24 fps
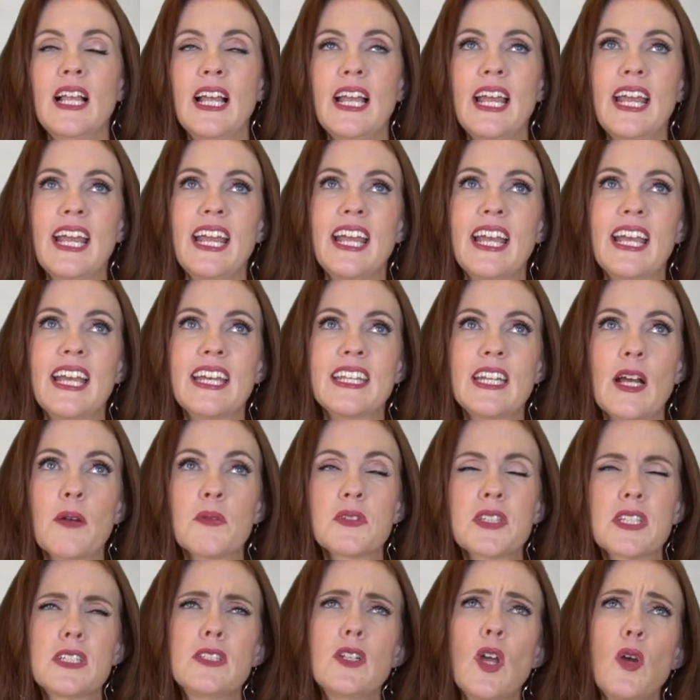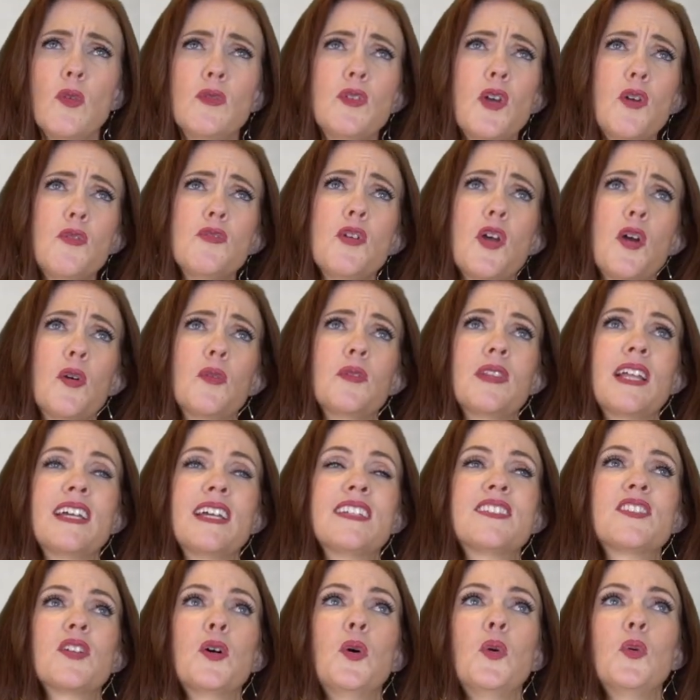And I was like, no,
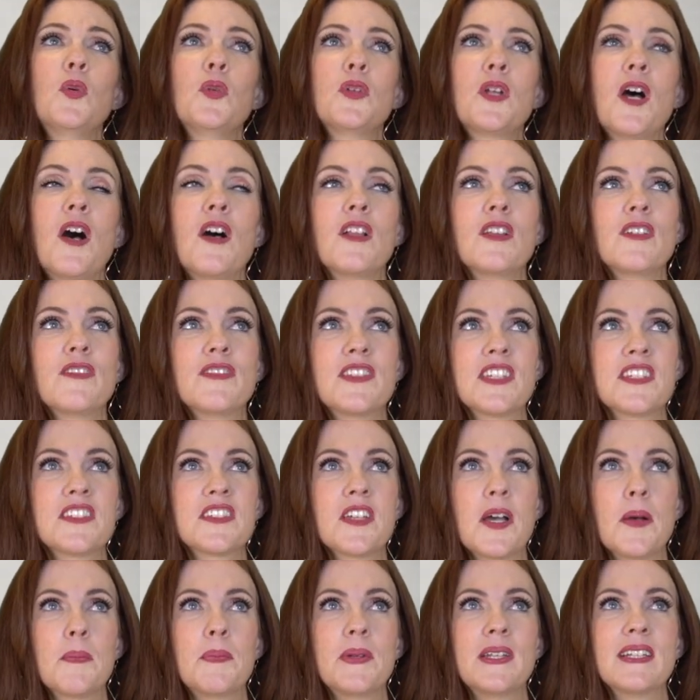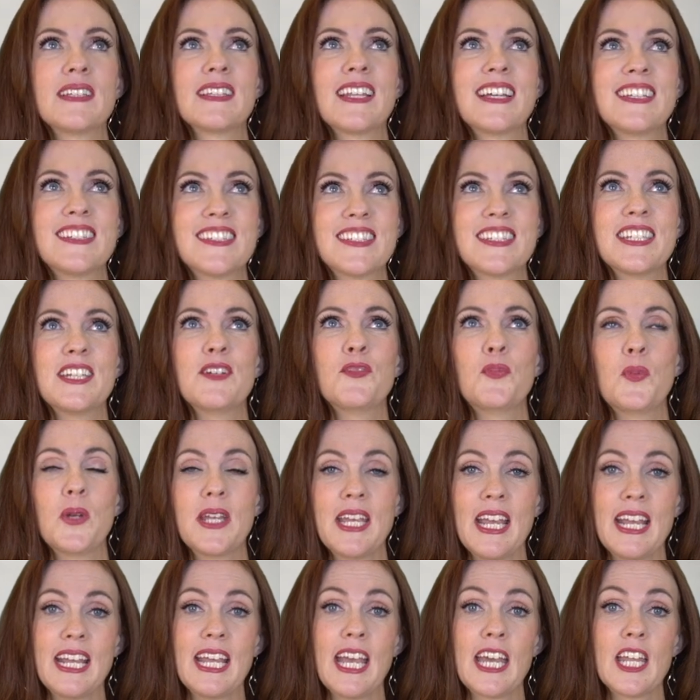let's hold all of this up and let's see if we
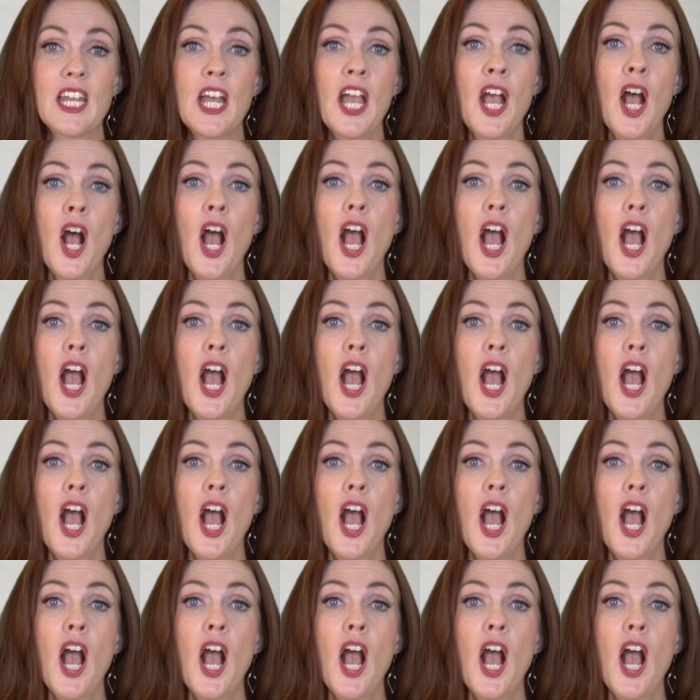can get